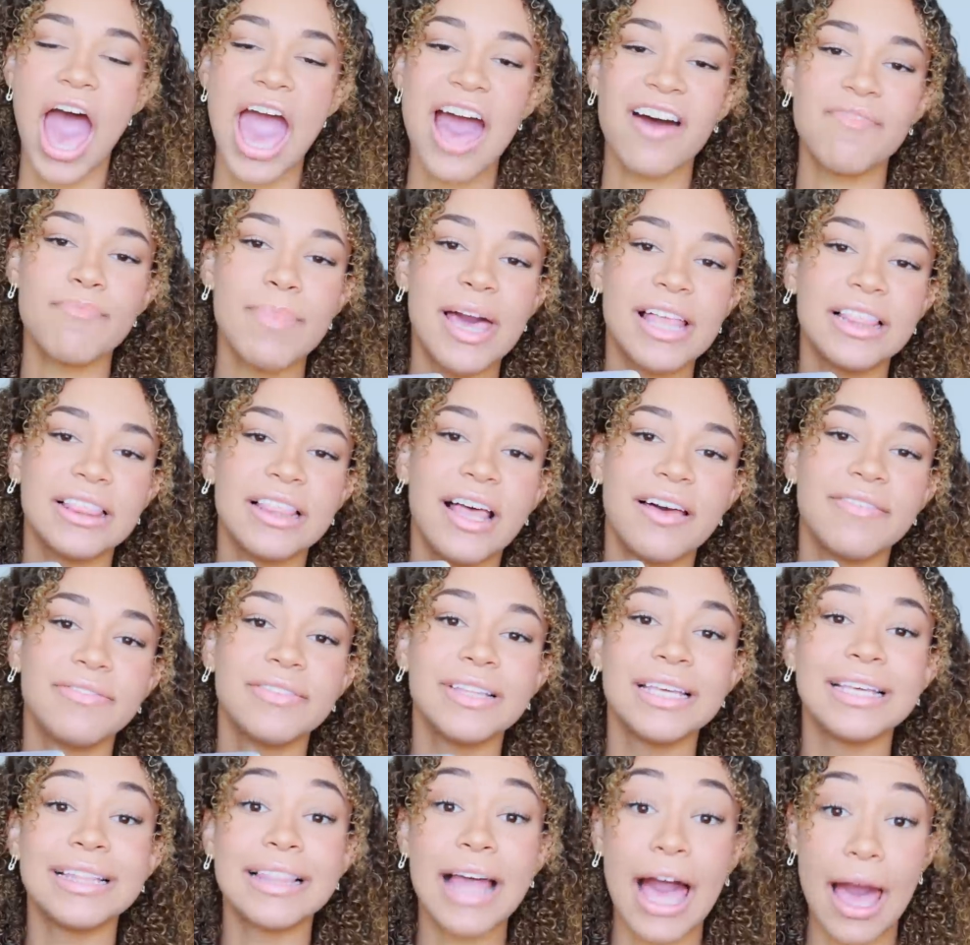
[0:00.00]
have my
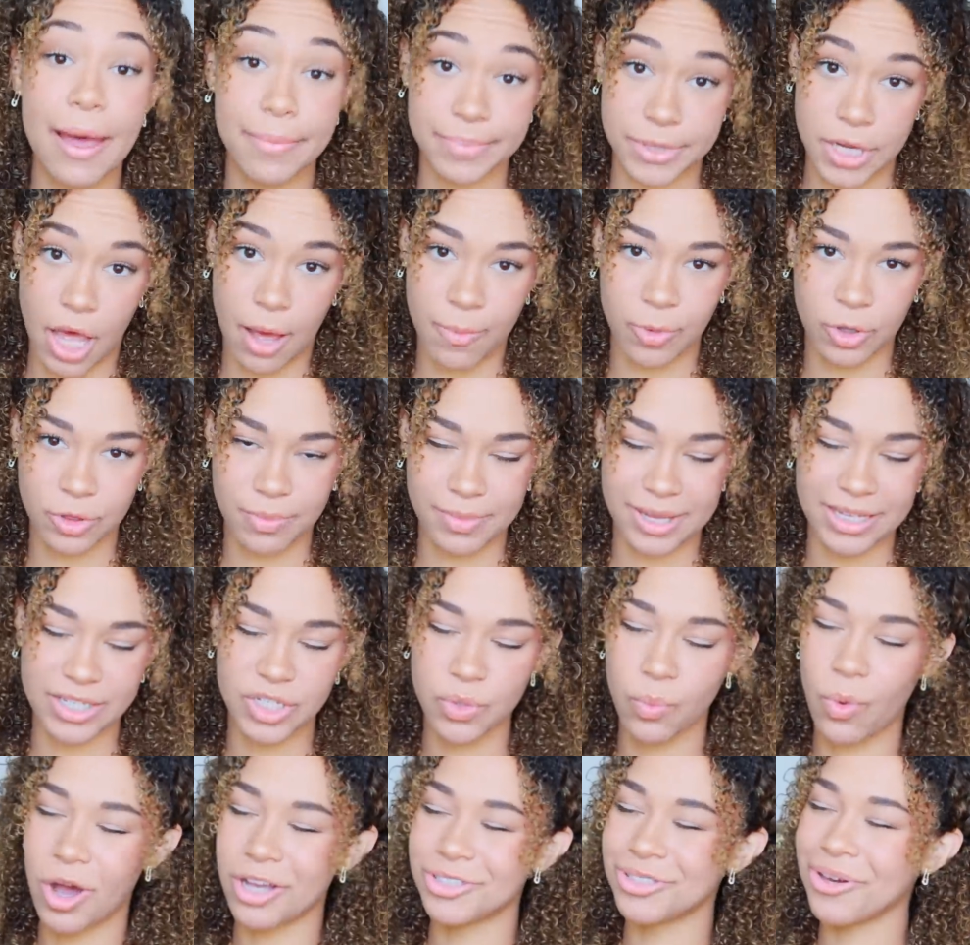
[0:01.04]
lovely laptop with me
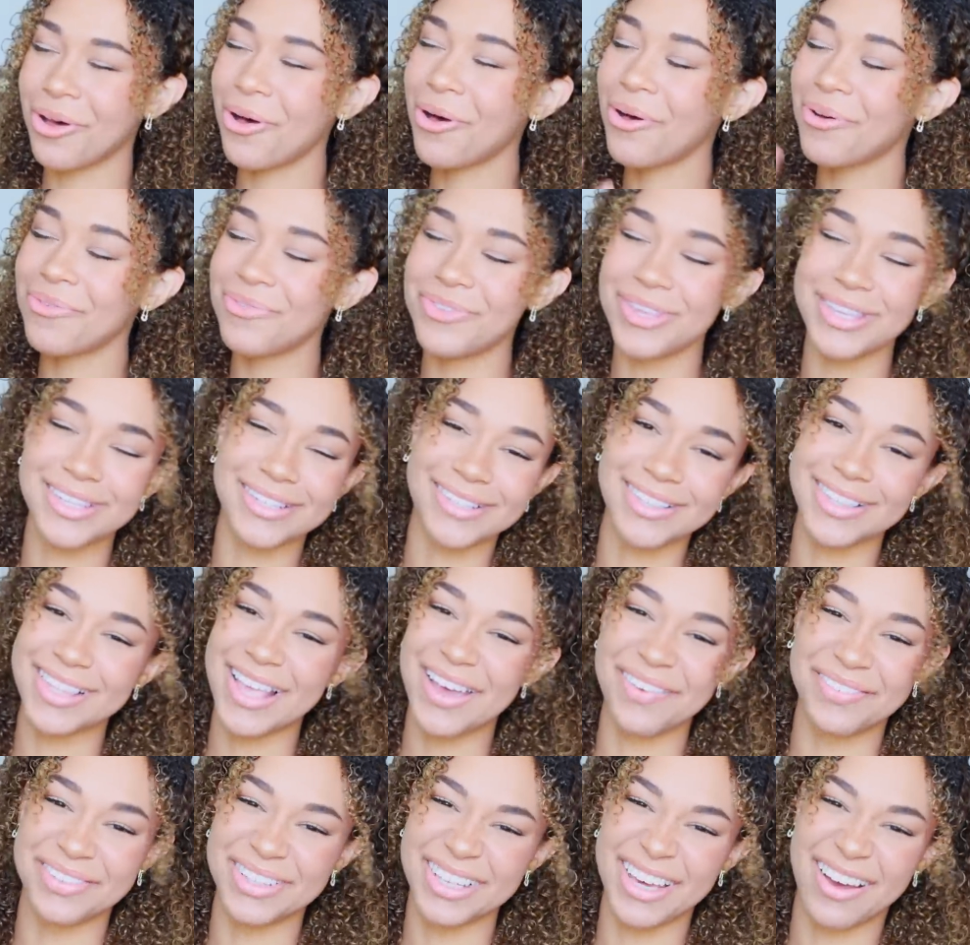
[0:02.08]
to watch all of these
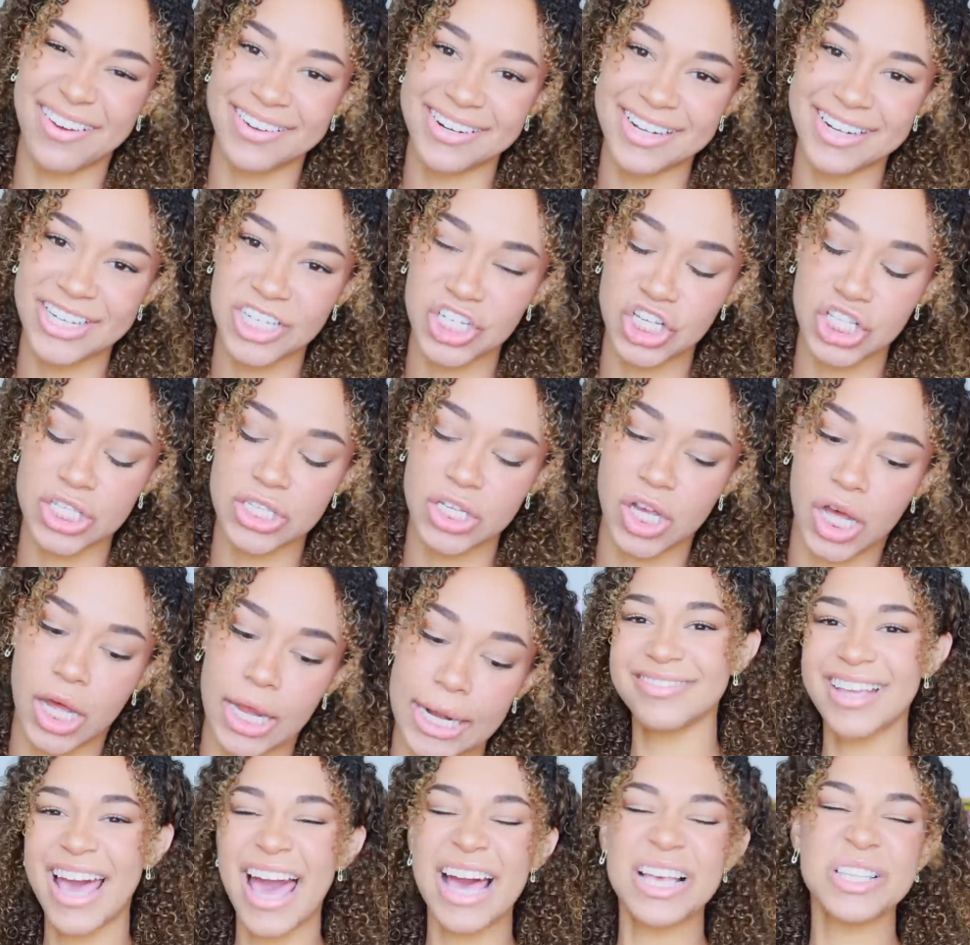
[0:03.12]
lovely auditions on.
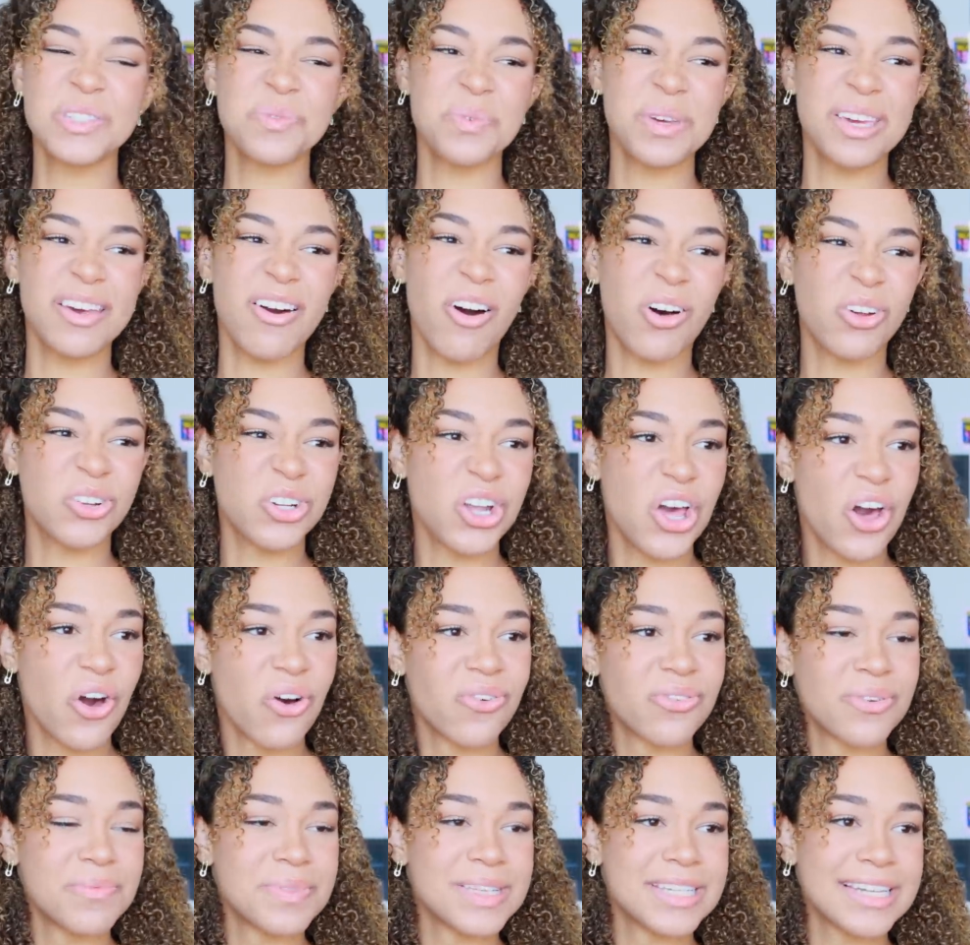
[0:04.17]
As we all know
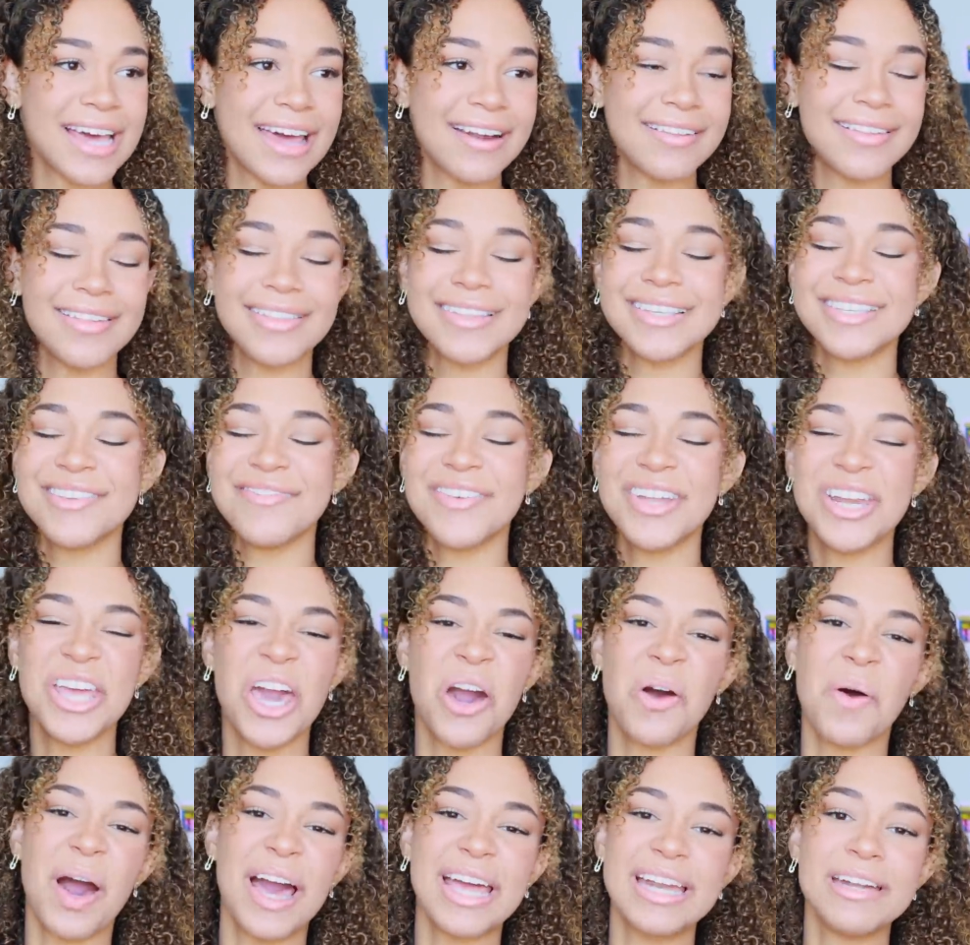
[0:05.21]
from the title of this
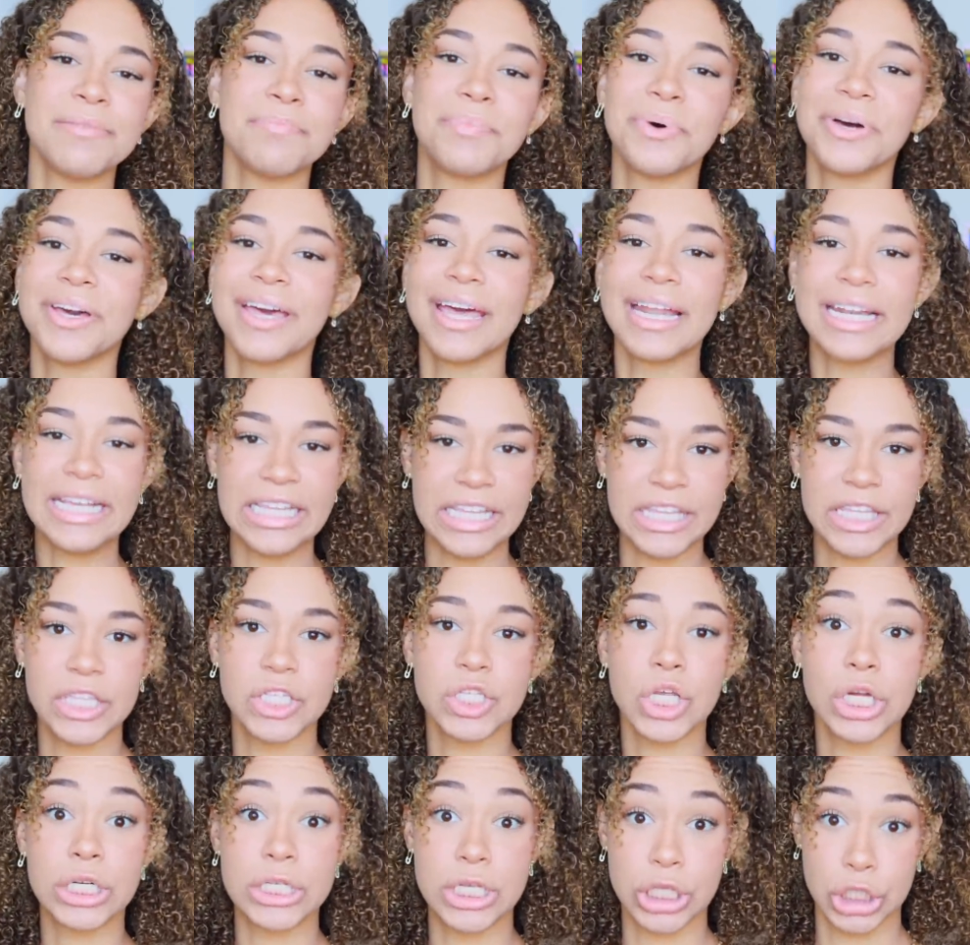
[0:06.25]
video, I didn't book any of these
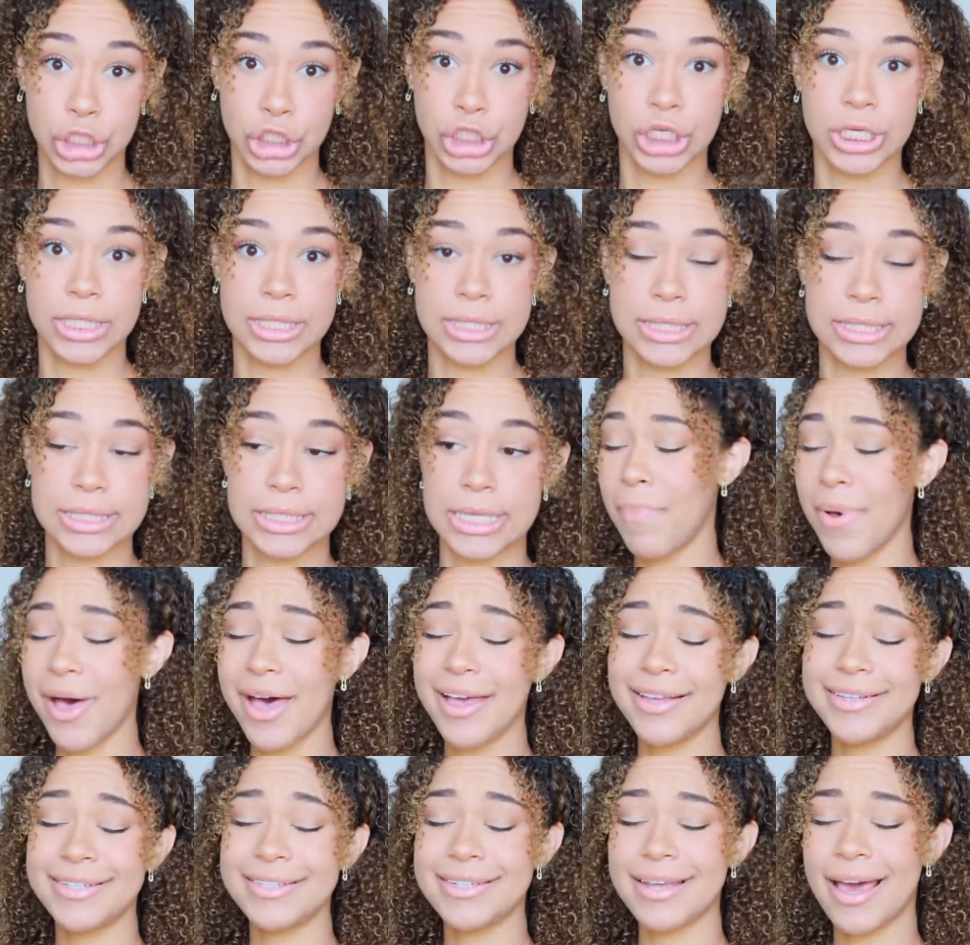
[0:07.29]
auditions,
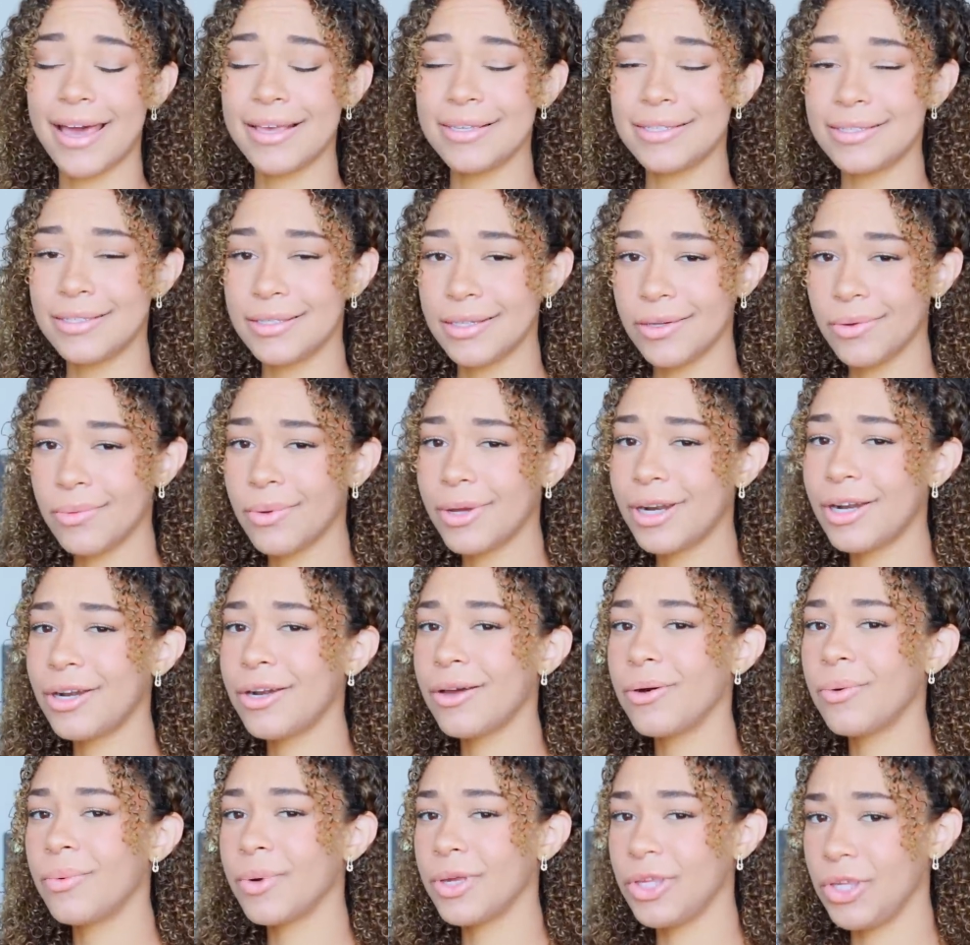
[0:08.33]
but I still want to
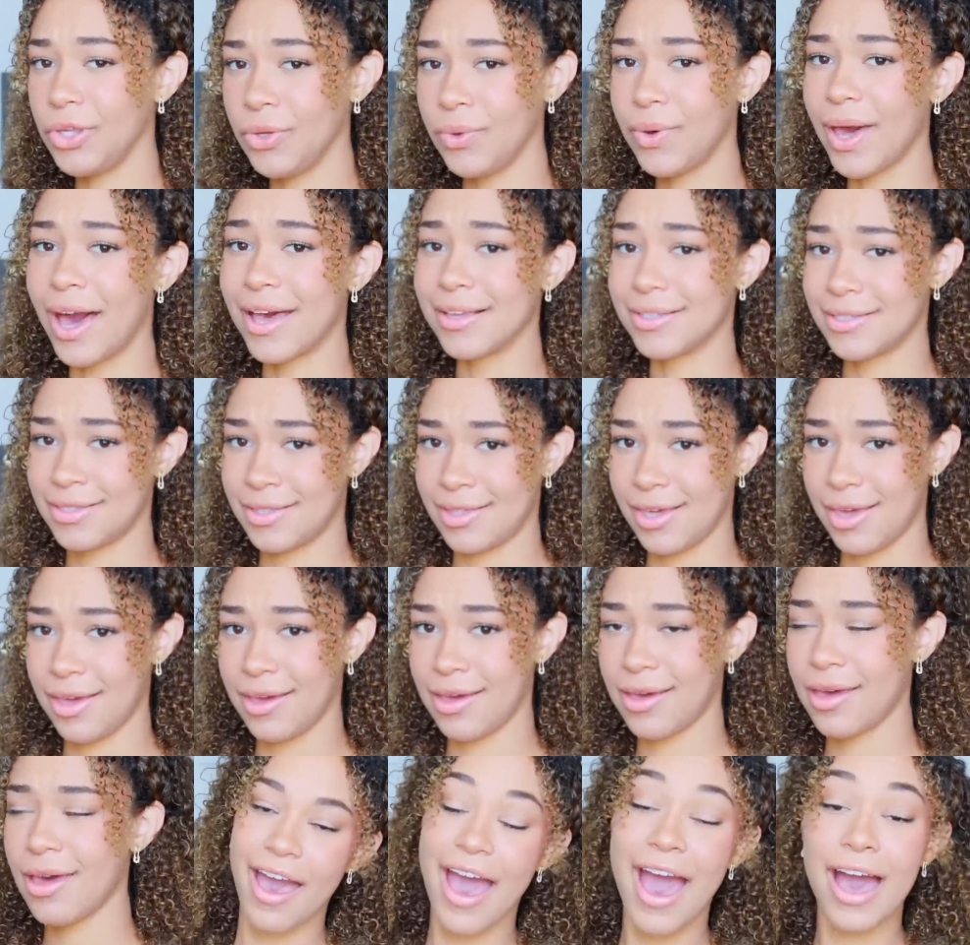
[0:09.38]
know what you guys
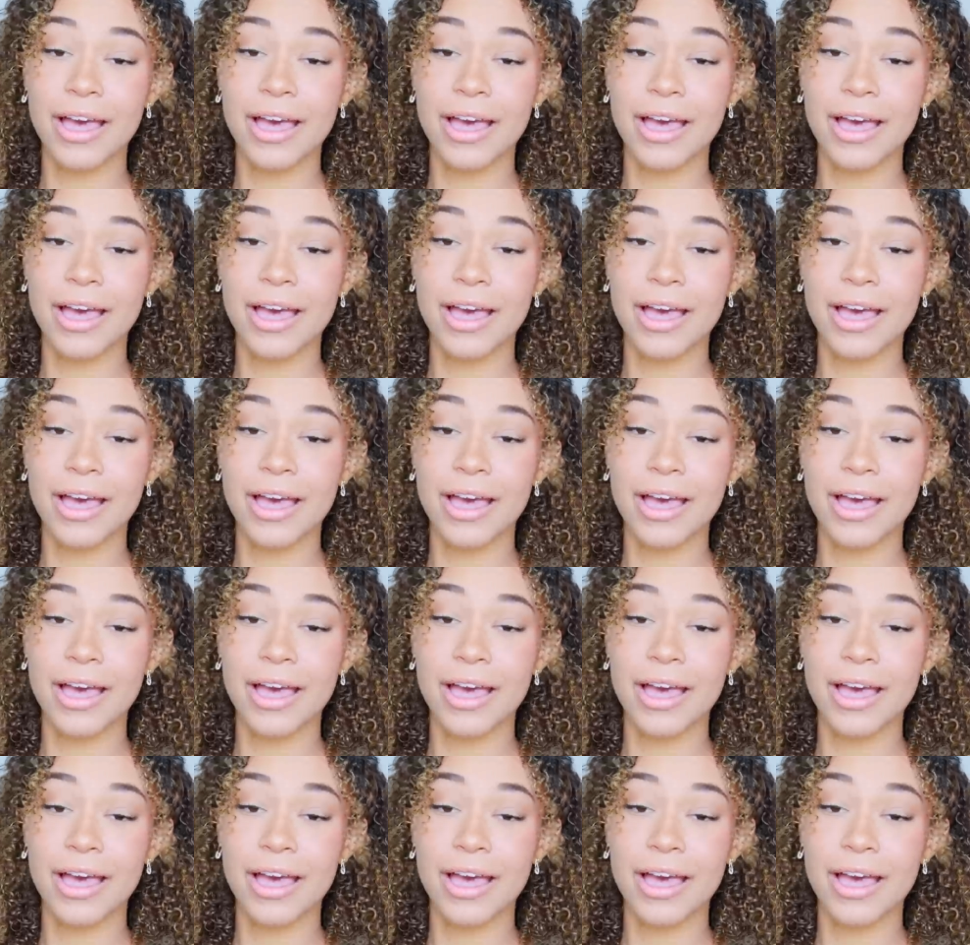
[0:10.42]
think.